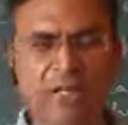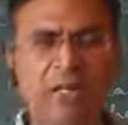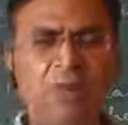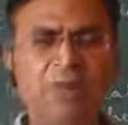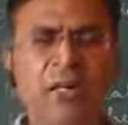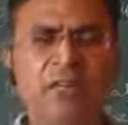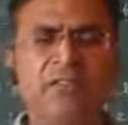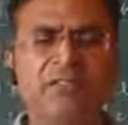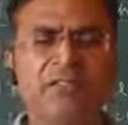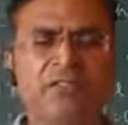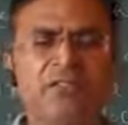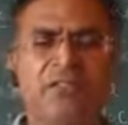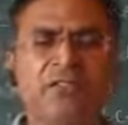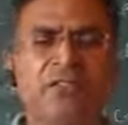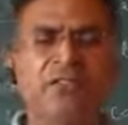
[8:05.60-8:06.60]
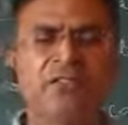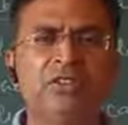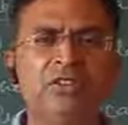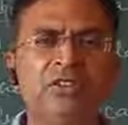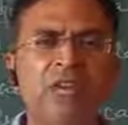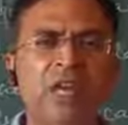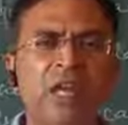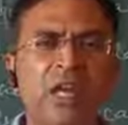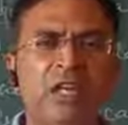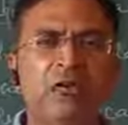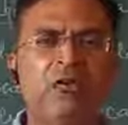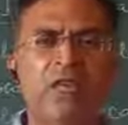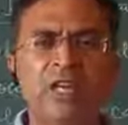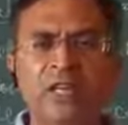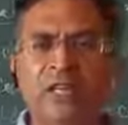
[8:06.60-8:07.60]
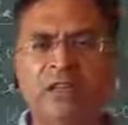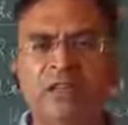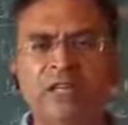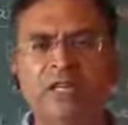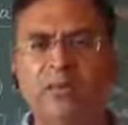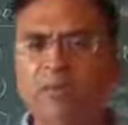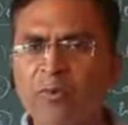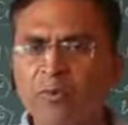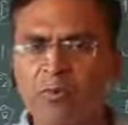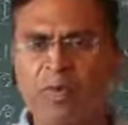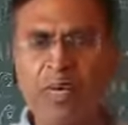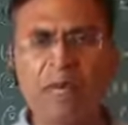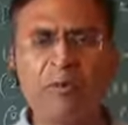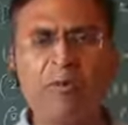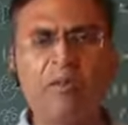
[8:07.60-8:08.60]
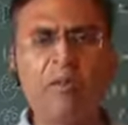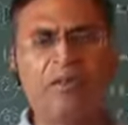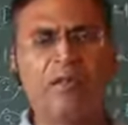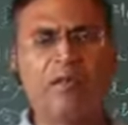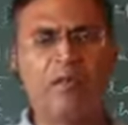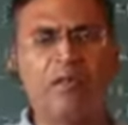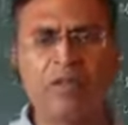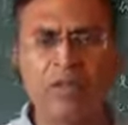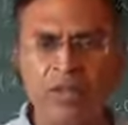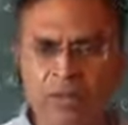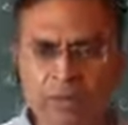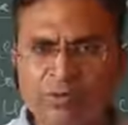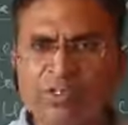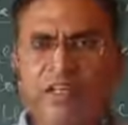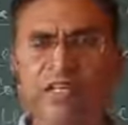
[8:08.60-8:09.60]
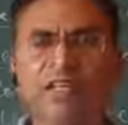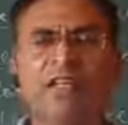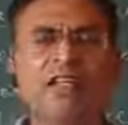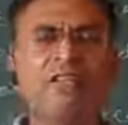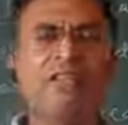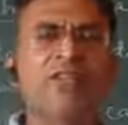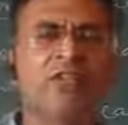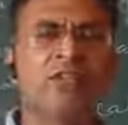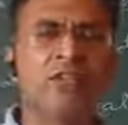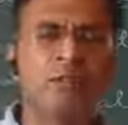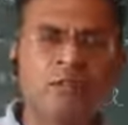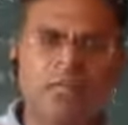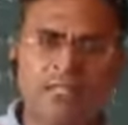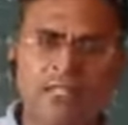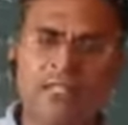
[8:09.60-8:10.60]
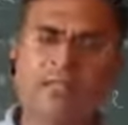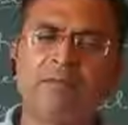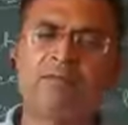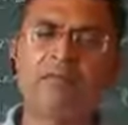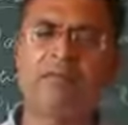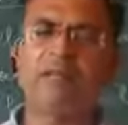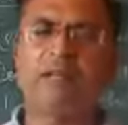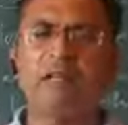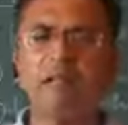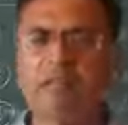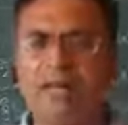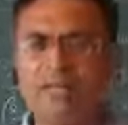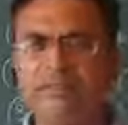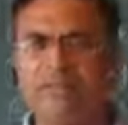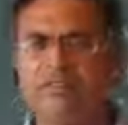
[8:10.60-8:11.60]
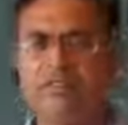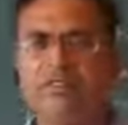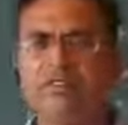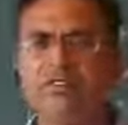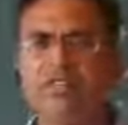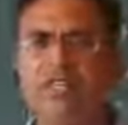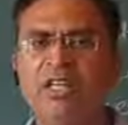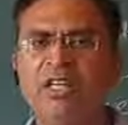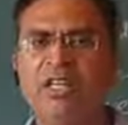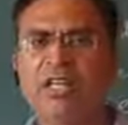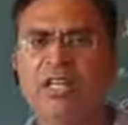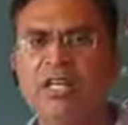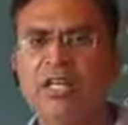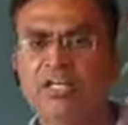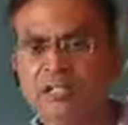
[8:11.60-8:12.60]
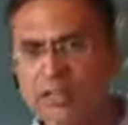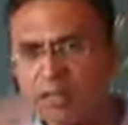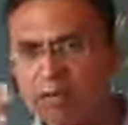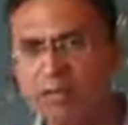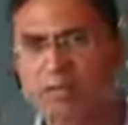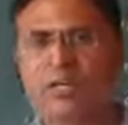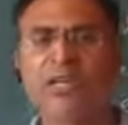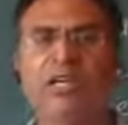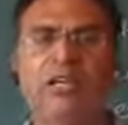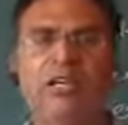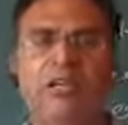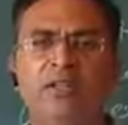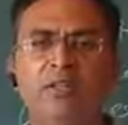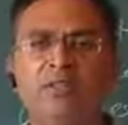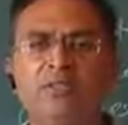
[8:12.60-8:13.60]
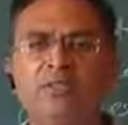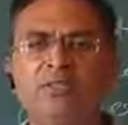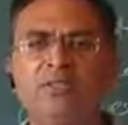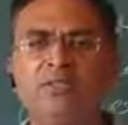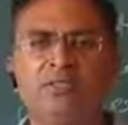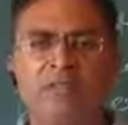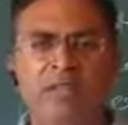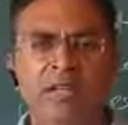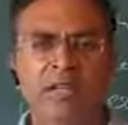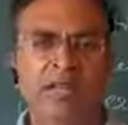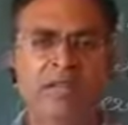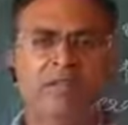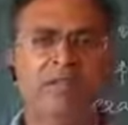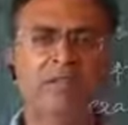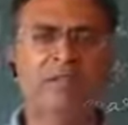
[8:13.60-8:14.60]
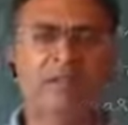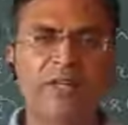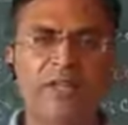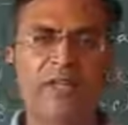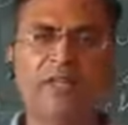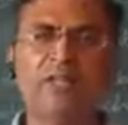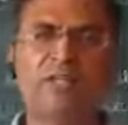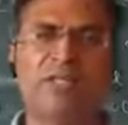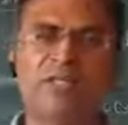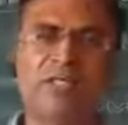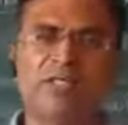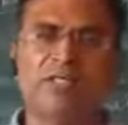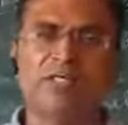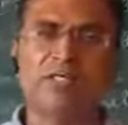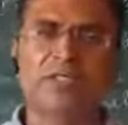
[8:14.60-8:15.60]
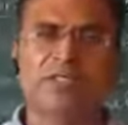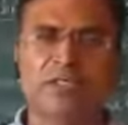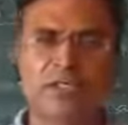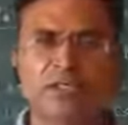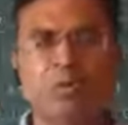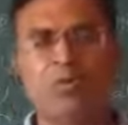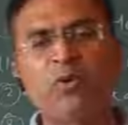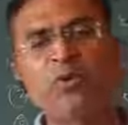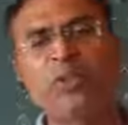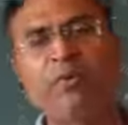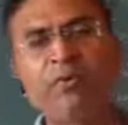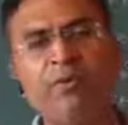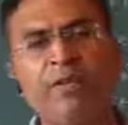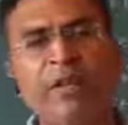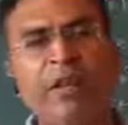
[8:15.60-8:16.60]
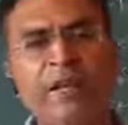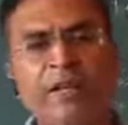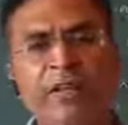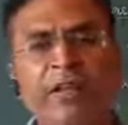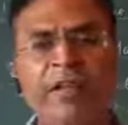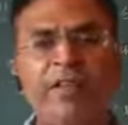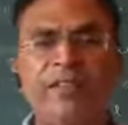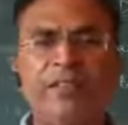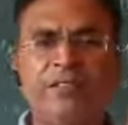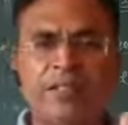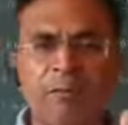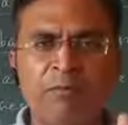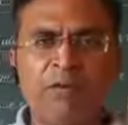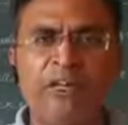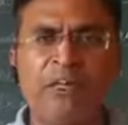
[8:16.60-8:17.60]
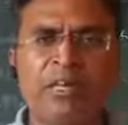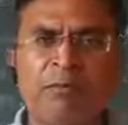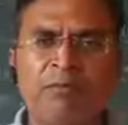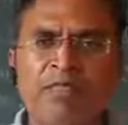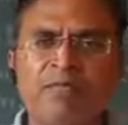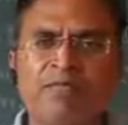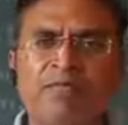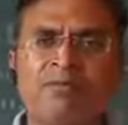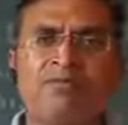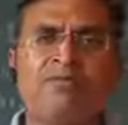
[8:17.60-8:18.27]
commands, and we that programmer or user has to use the different commands, then we can use that databases. Suppose if we are creating some database,